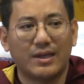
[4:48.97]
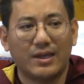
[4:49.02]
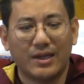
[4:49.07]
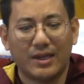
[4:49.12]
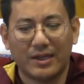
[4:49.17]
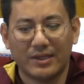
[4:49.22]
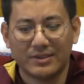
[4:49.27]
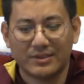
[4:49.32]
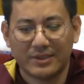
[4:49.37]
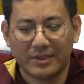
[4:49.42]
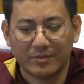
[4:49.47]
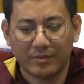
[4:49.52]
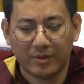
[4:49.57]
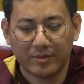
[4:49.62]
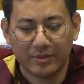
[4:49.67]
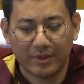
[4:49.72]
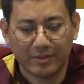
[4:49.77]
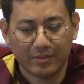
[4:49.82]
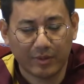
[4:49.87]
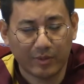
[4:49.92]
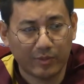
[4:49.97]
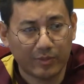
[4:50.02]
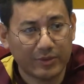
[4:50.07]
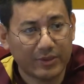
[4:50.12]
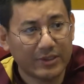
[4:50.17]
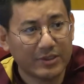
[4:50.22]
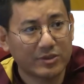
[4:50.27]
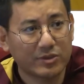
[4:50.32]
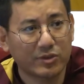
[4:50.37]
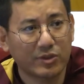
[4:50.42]
And some of them are
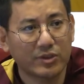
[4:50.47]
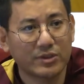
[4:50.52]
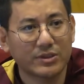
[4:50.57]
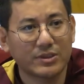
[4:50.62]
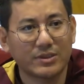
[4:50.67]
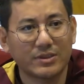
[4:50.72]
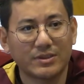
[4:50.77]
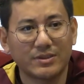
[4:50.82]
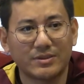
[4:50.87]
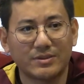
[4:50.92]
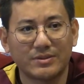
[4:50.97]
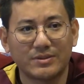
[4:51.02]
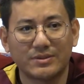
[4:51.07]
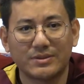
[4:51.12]
very social.